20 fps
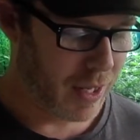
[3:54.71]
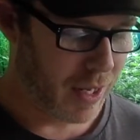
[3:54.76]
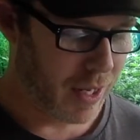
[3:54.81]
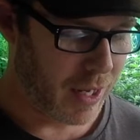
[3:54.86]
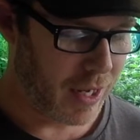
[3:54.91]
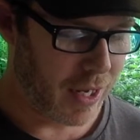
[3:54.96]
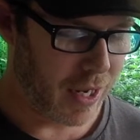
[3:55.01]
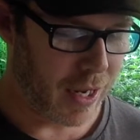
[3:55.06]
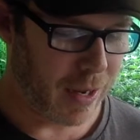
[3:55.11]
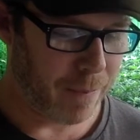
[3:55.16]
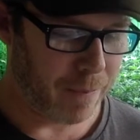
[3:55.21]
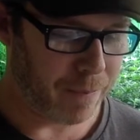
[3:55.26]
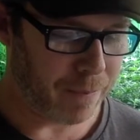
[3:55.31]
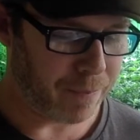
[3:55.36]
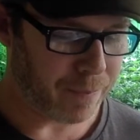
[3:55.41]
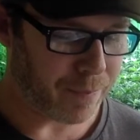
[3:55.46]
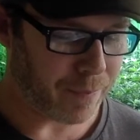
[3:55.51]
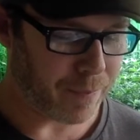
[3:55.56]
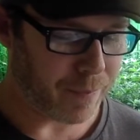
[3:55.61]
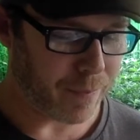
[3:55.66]
And
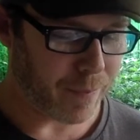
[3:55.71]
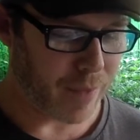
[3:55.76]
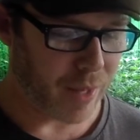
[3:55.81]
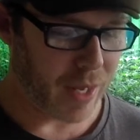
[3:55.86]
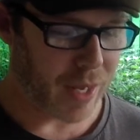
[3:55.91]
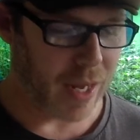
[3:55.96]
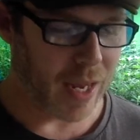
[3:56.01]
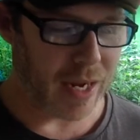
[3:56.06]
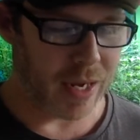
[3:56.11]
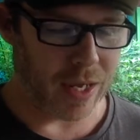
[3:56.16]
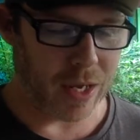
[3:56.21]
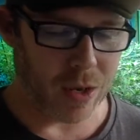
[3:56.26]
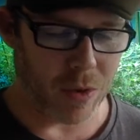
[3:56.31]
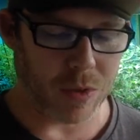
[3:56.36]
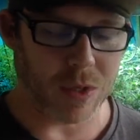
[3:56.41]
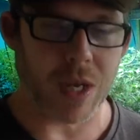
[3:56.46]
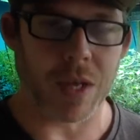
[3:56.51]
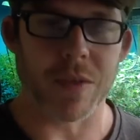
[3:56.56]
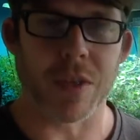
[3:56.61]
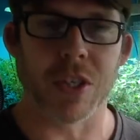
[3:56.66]
he
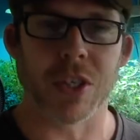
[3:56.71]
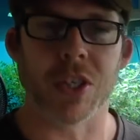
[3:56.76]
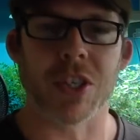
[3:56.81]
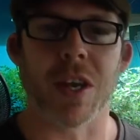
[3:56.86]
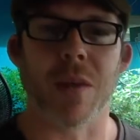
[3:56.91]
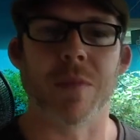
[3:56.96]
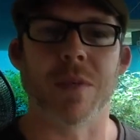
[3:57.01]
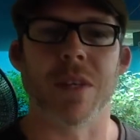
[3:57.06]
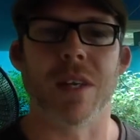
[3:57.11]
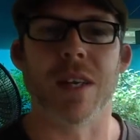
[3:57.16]
goes on these ships